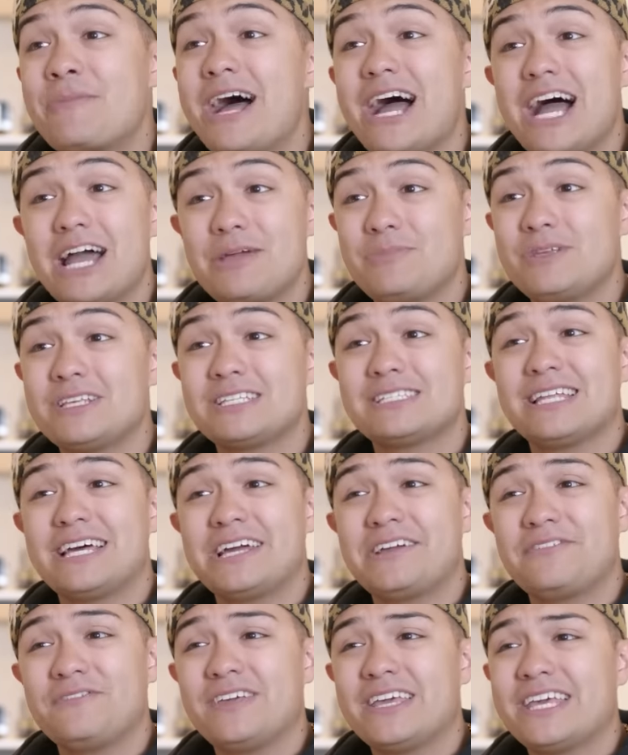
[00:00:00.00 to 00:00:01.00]
my hypebeast
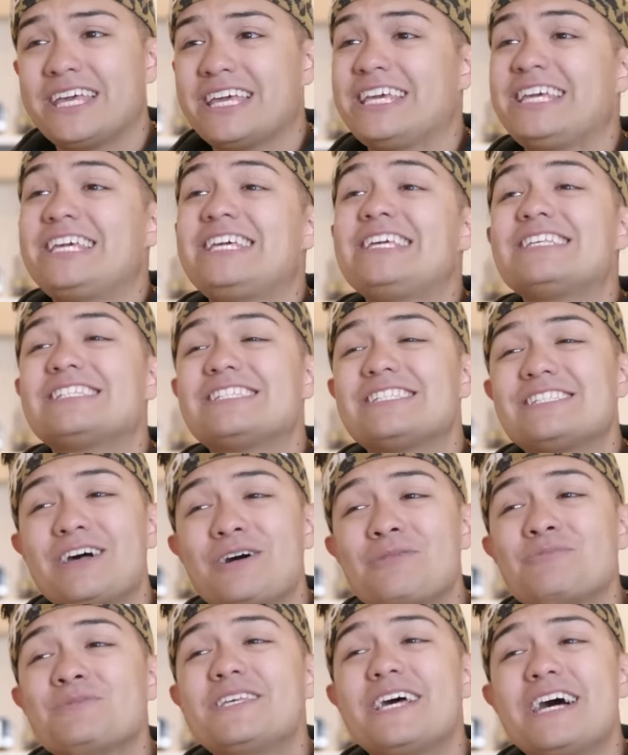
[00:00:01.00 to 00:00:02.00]
life, he
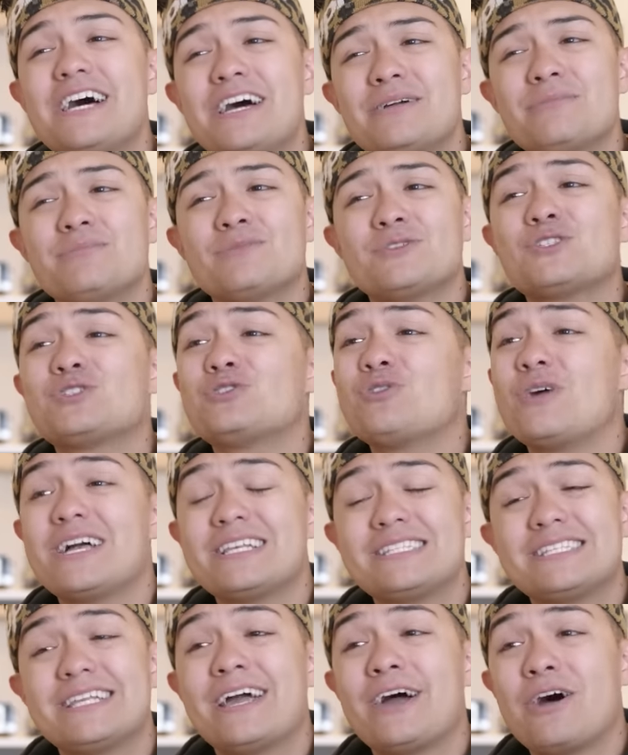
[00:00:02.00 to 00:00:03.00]
sometimes
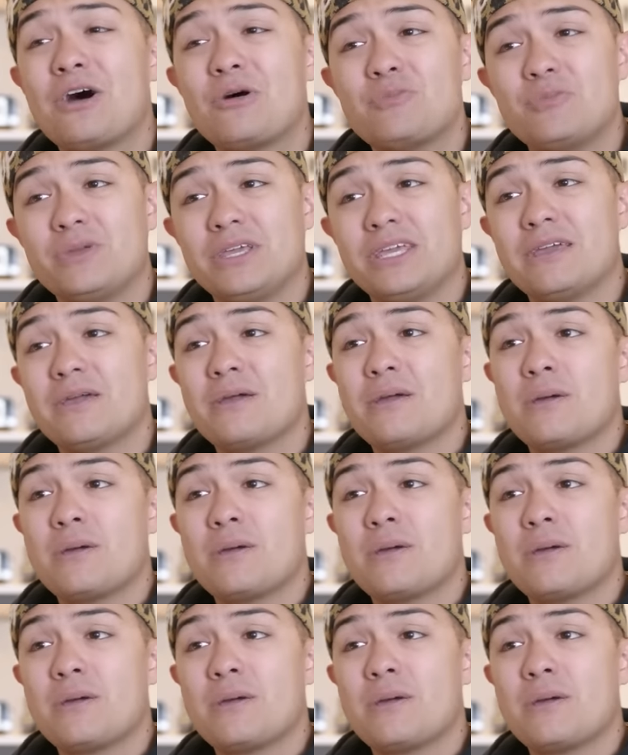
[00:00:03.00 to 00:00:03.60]
tries to help me.